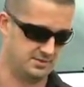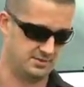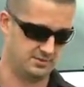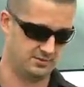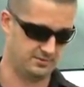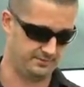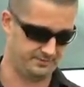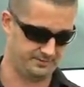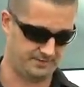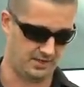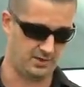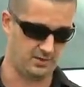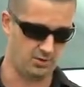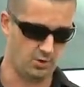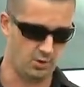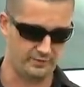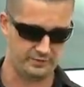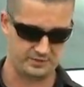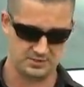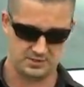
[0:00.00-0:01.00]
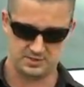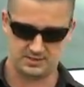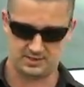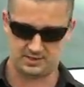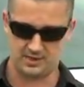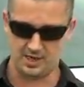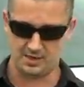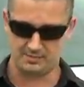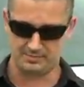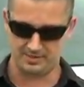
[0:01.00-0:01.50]
So I don't know if it's just a
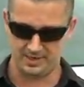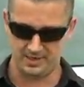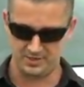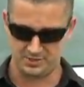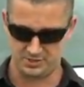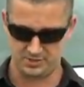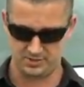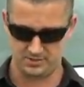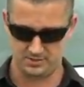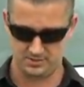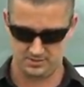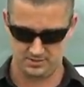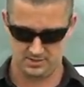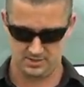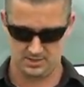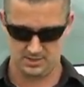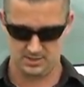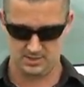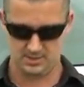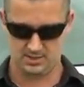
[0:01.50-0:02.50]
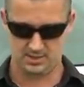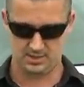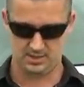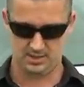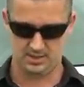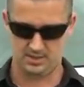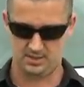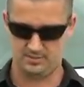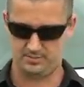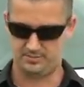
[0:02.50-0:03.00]
combination
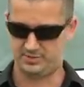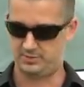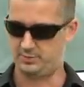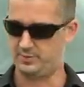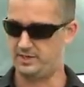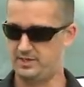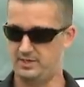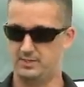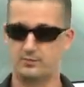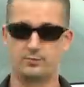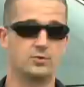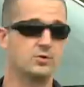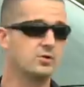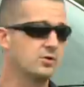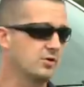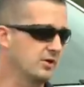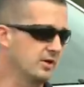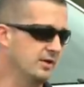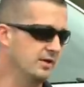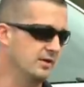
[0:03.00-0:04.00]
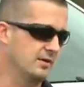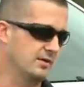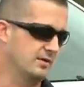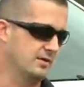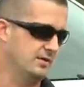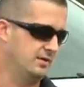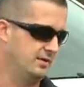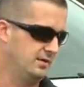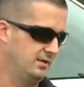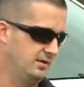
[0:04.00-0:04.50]
uh, between the Ruger
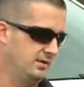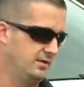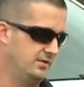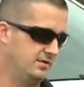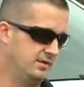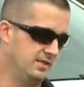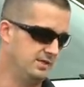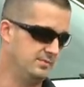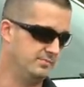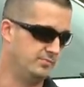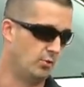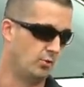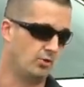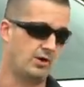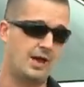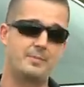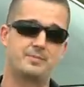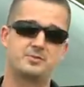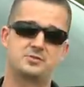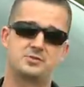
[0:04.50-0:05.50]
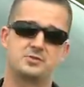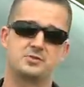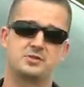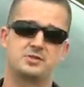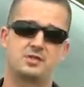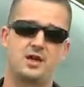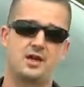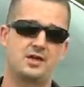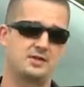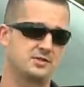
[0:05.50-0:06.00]
here, the bore aperture
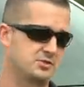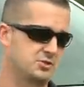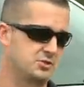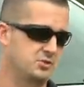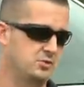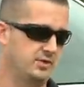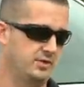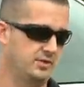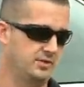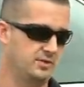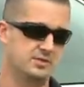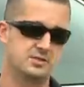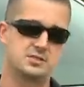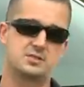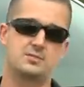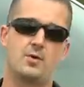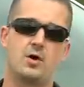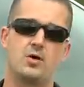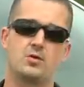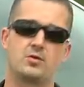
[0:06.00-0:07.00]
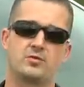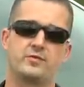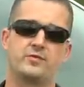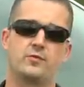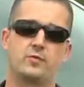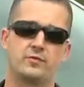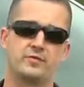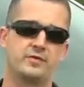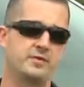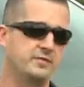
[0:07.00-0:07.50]
size shooting the smaller
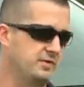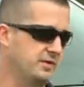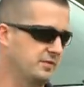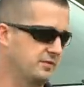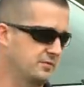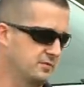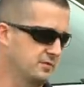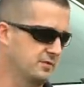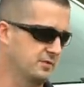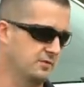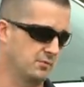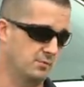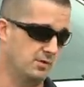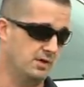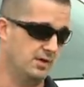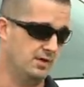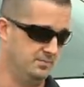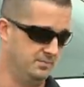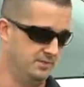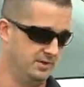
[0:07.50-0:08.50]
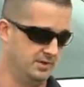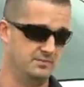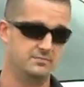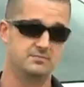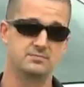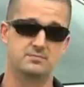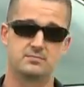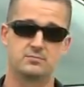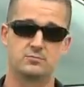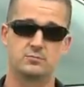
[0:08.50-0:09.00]
four fifty through it or what, but
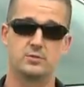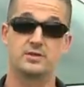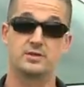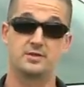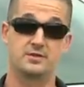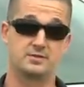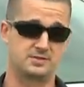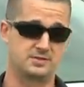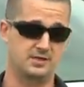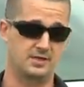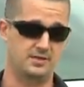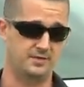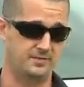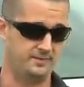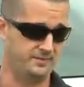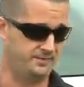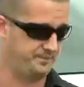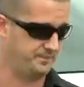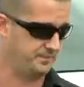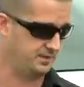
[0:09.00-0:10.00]
really good setup.